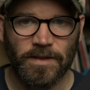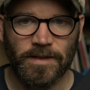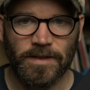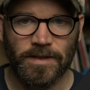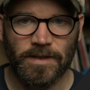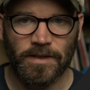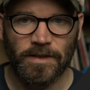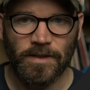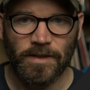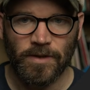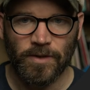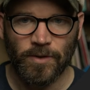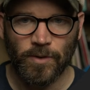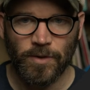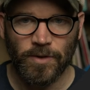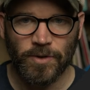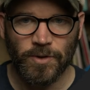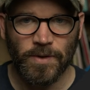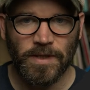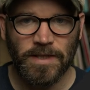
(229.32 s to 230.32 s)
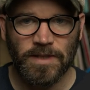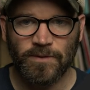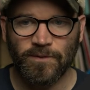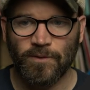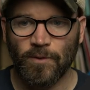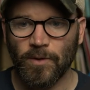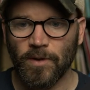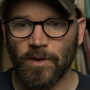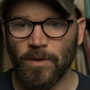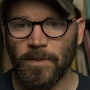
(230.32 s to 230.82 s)
click, go to
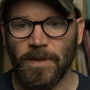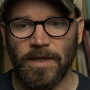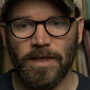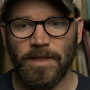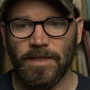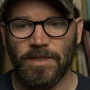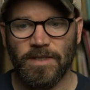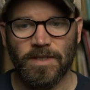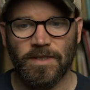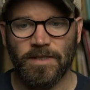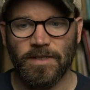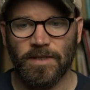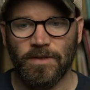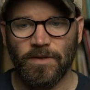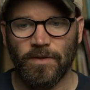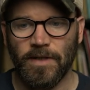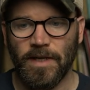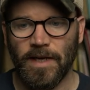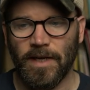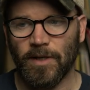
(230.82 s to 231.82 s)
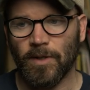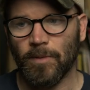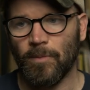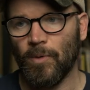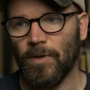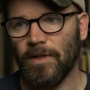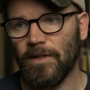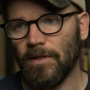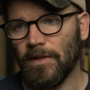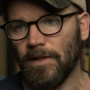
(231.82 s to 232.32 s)
transform, and then just center the anchor
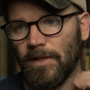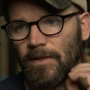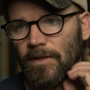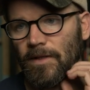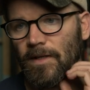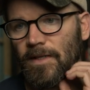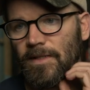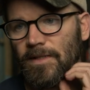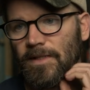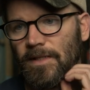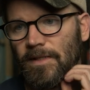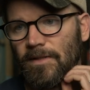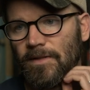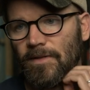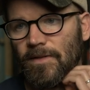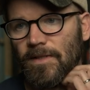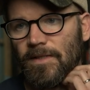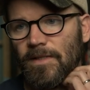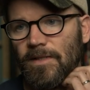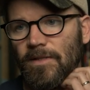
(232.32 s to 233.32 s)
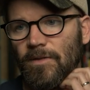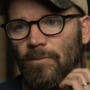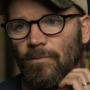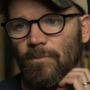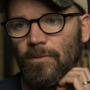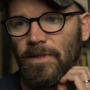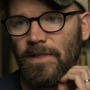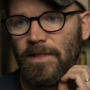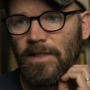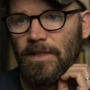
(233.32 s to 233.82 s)
point in the layer content. So this is a
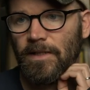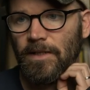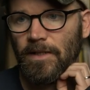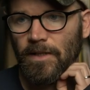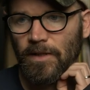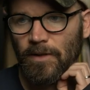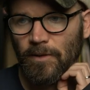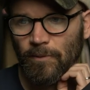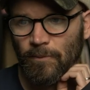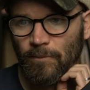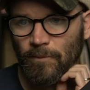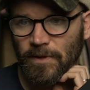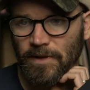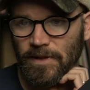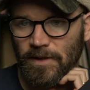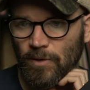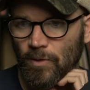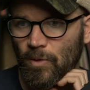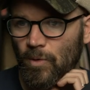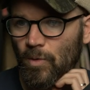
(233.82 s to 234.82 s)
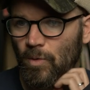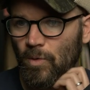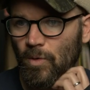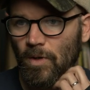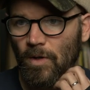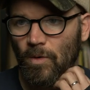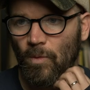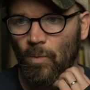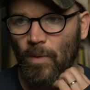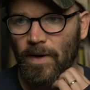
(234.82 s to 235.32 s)
really
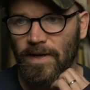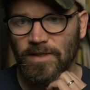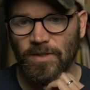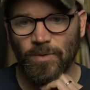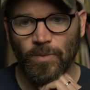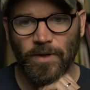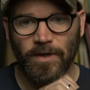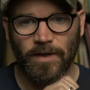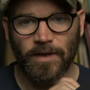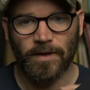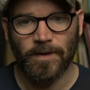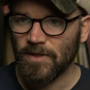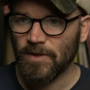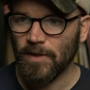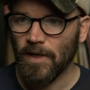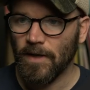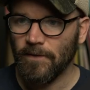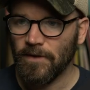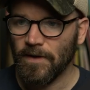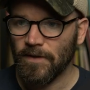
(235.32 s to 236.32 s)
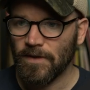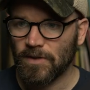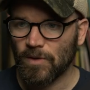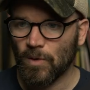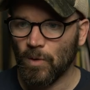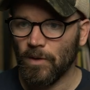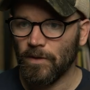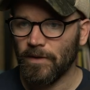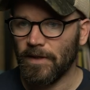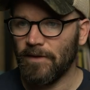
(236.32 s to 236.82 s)
cool way to work. So now I've got this
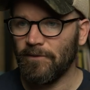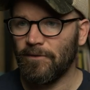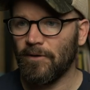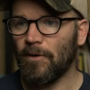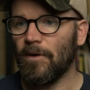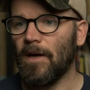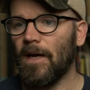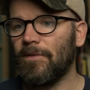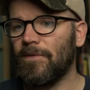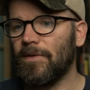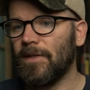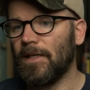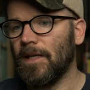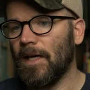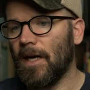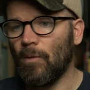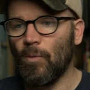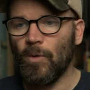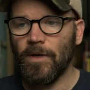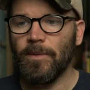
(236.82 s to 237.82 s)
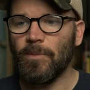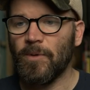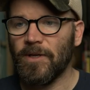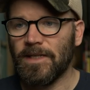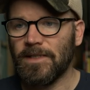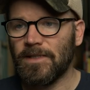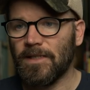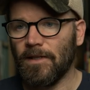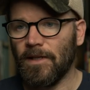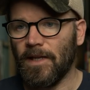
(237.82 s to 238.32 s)
cool little infographic. I want to bring
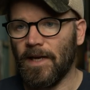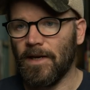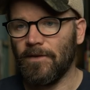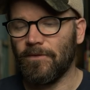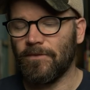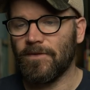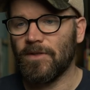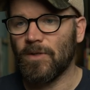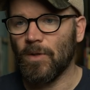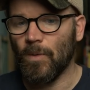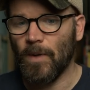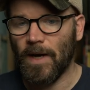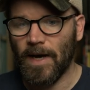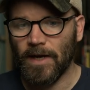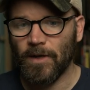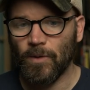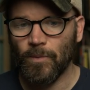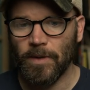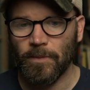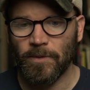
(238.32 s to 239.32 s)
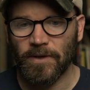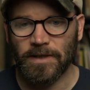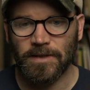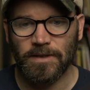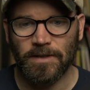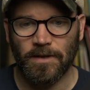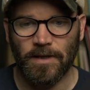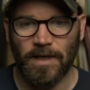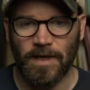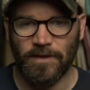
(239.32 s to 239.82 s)
it to life. So how do we bring it
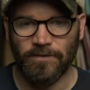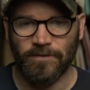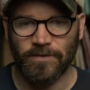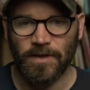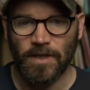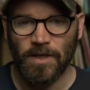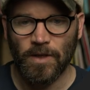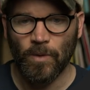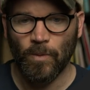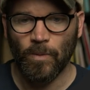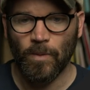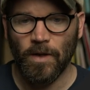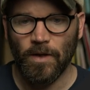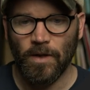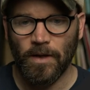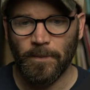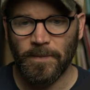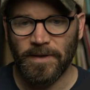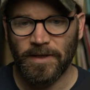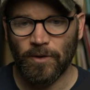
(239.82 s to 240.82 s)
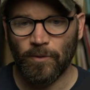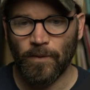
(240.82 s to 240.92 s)
to life? Well, I'm going to